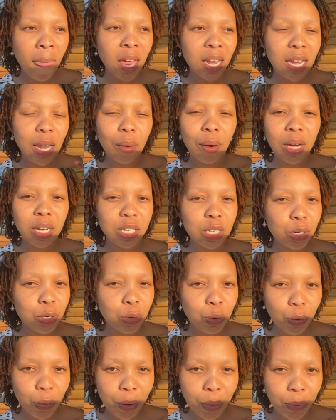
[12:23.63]
Now, I didn't
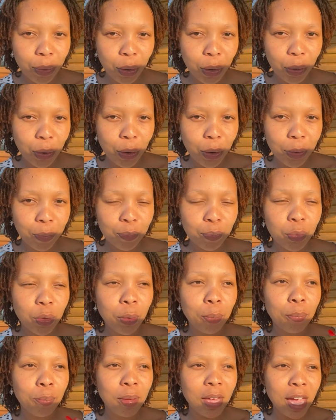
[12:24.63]
know where we were going.
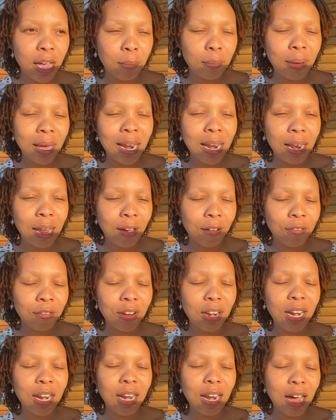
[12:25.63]
Me and my
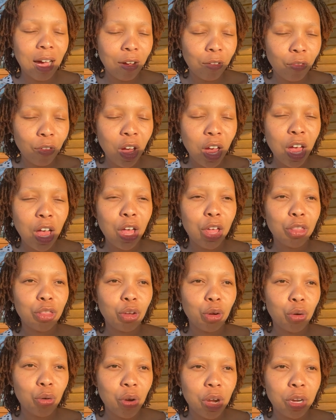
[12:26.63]
love the
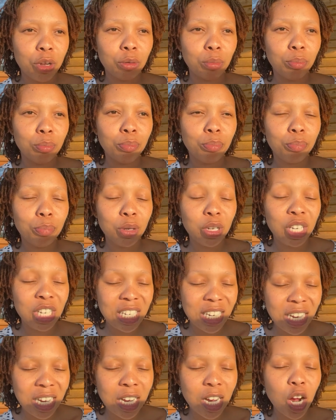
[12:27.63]
Cradle
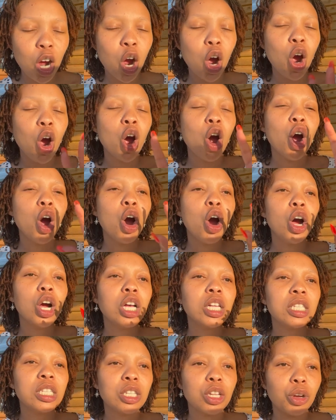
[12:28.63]
Boutique.
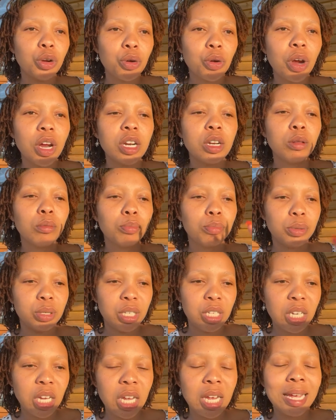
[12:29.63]
It's the Cradle
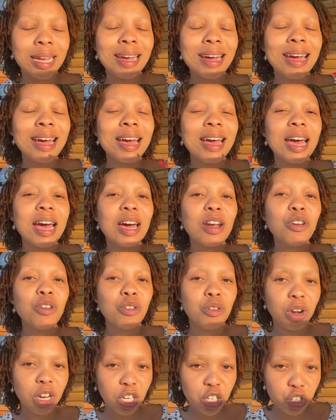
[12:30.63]
Boutique
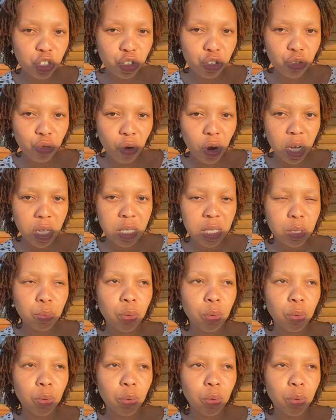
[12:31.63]
restaurants.